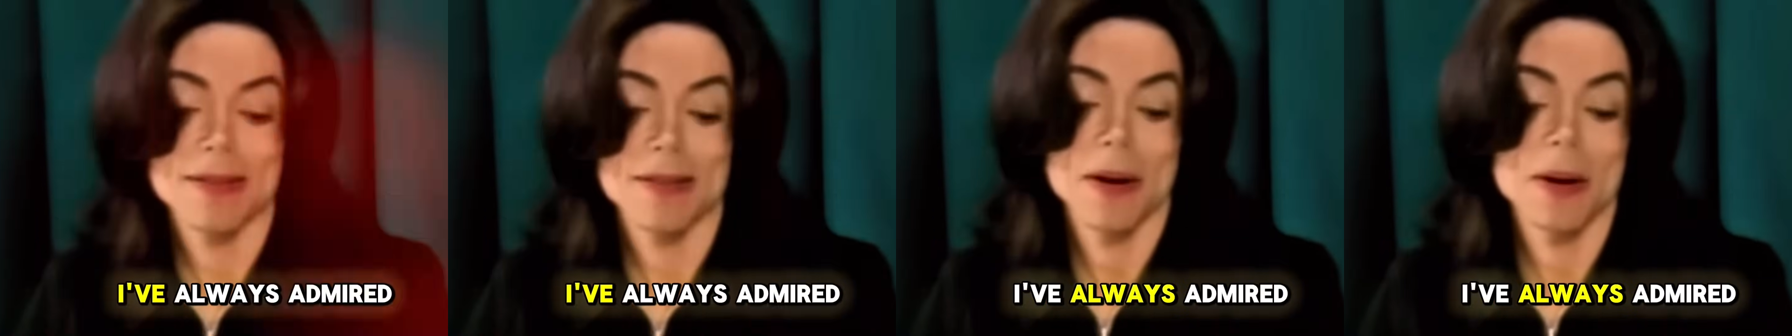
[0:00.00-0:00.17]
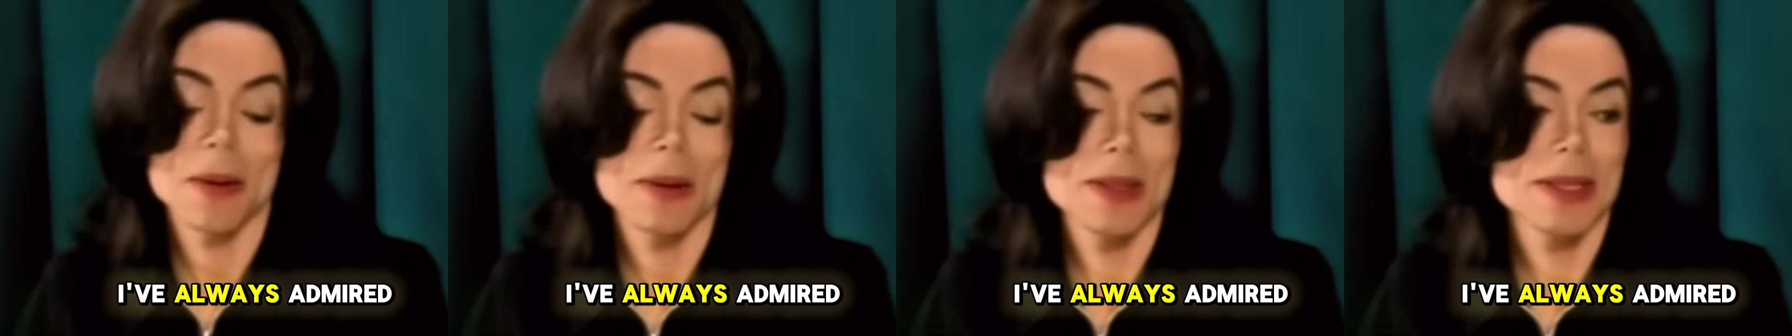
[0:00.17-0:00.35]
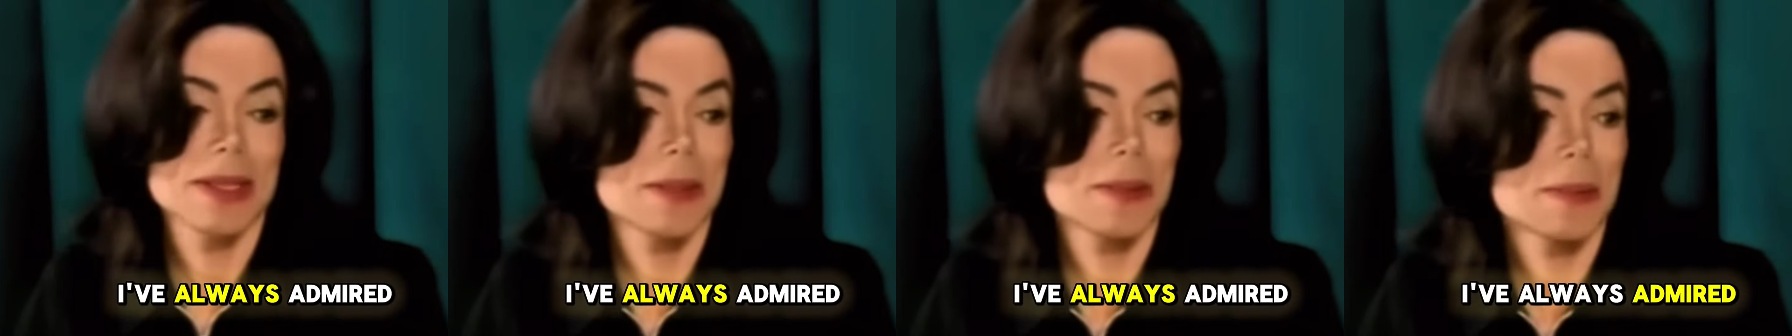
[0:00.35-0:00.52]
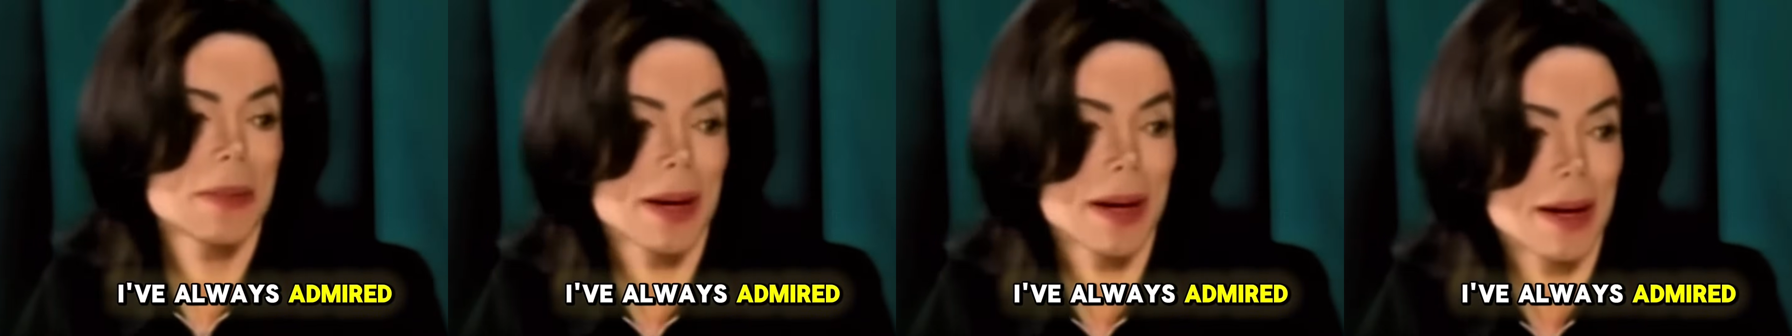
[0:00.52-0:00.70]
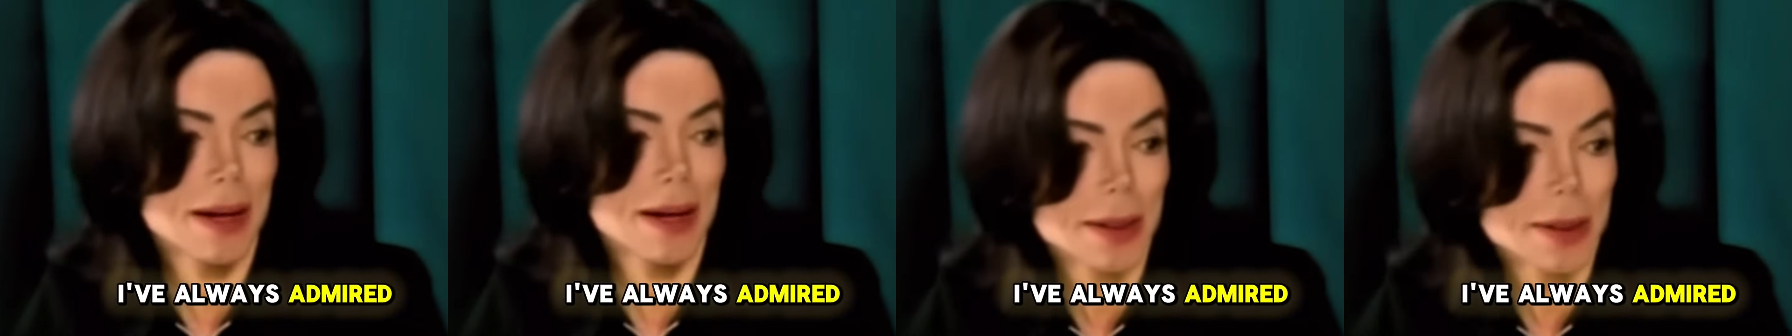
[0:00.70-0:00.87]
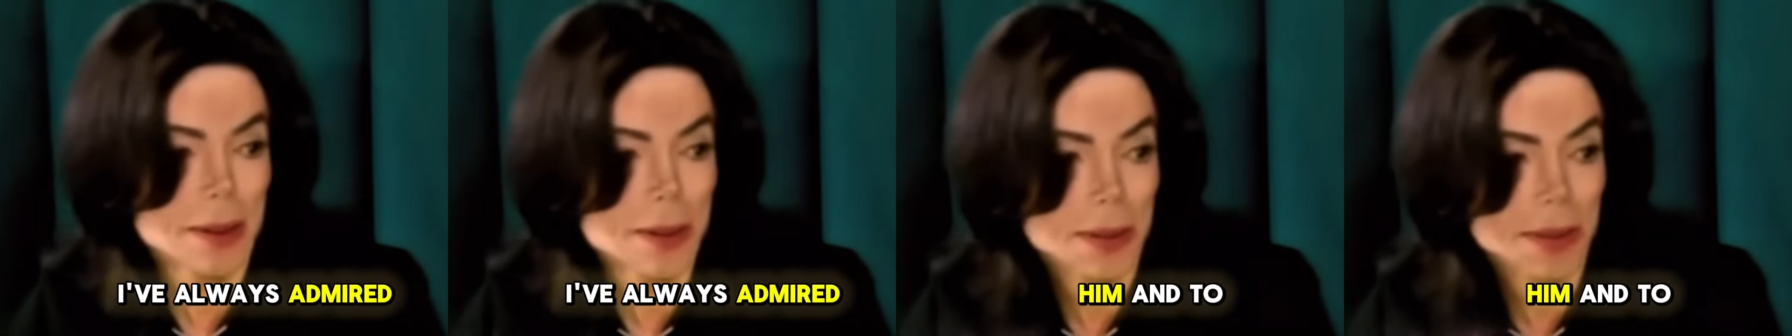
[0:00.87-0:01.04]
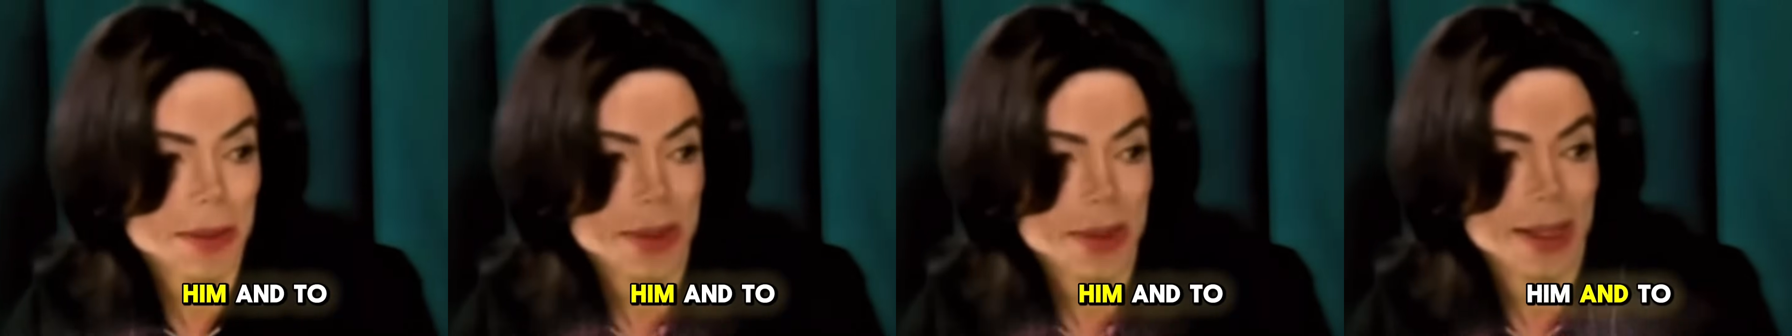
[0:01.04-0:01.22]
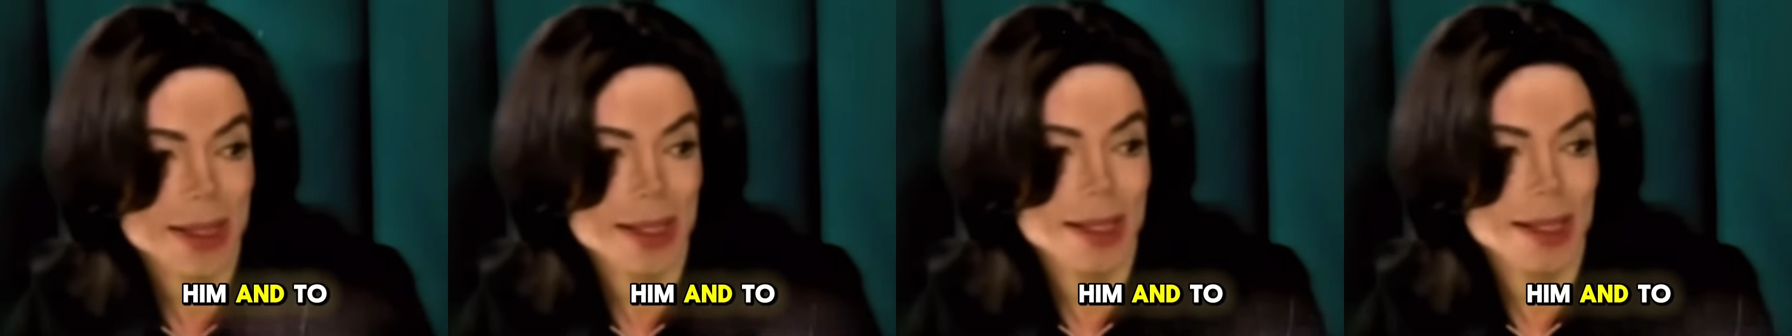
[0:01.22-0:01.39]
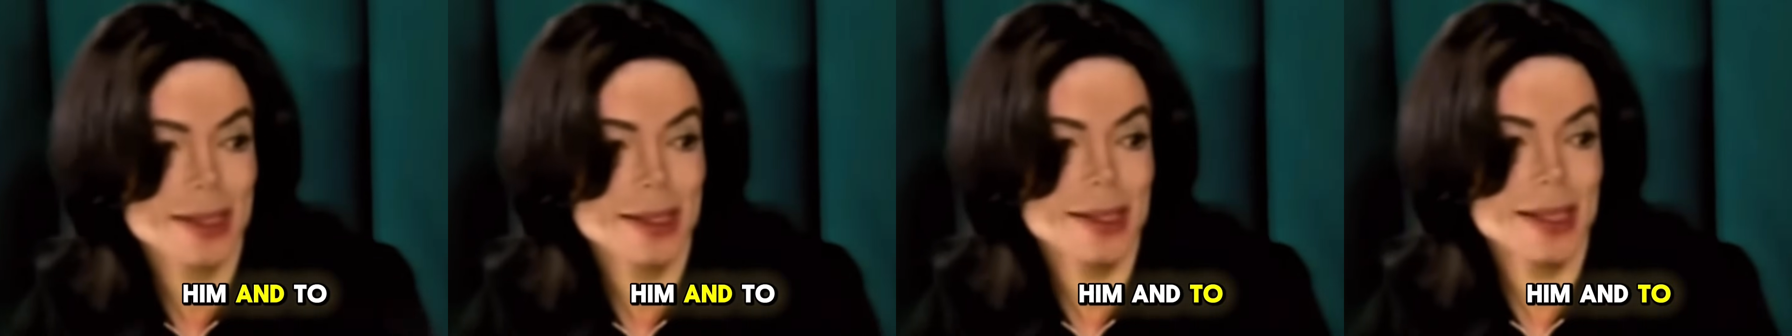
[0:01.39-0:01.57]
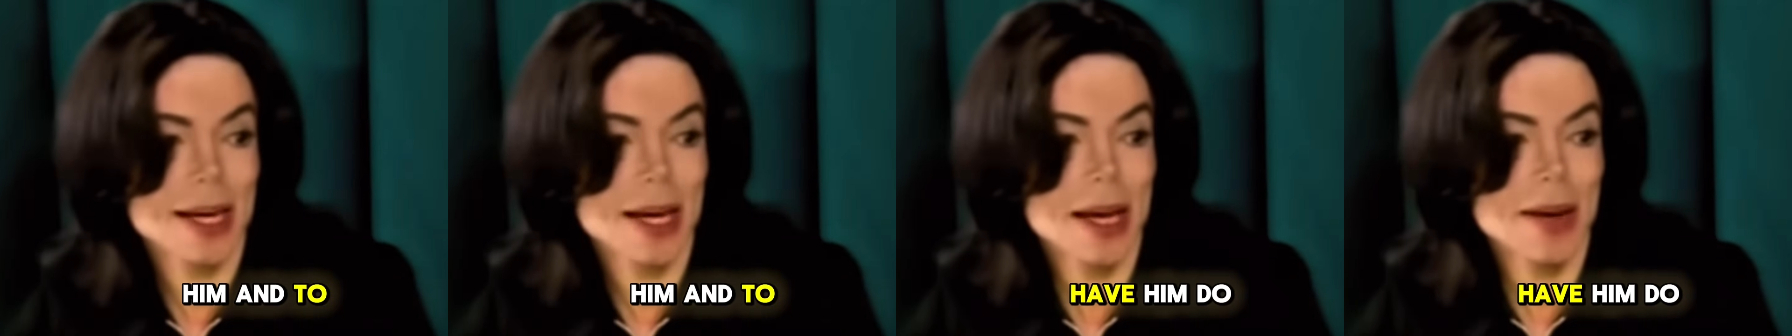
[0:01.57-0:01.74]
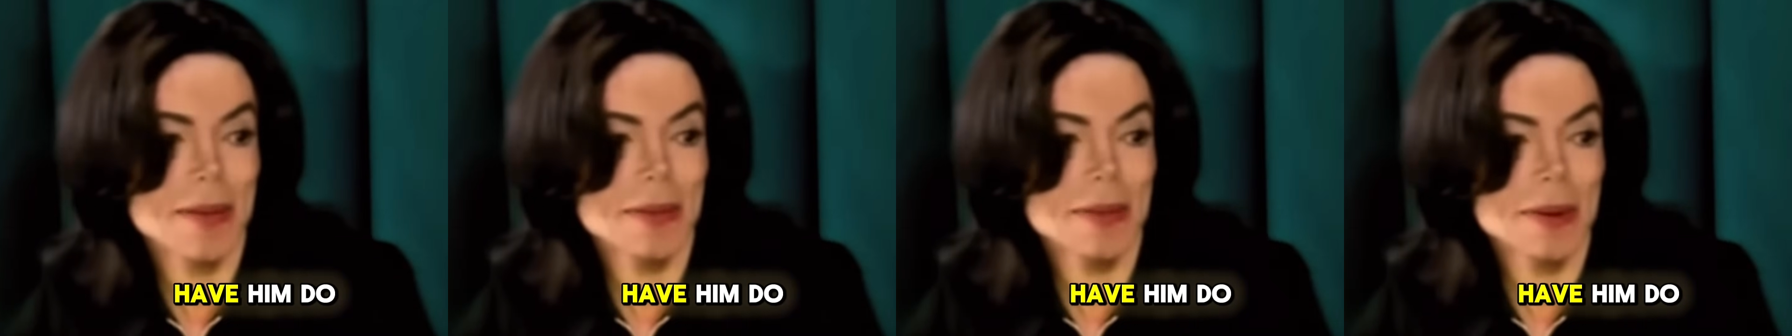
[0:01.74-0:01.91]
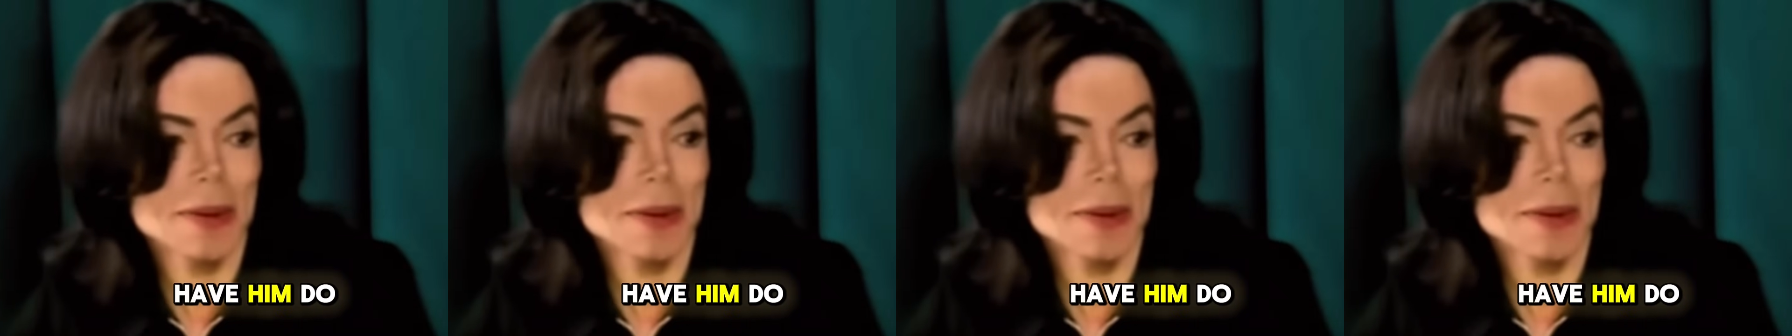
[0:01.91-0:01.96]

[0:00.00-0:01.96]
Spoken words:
always admired him, and to have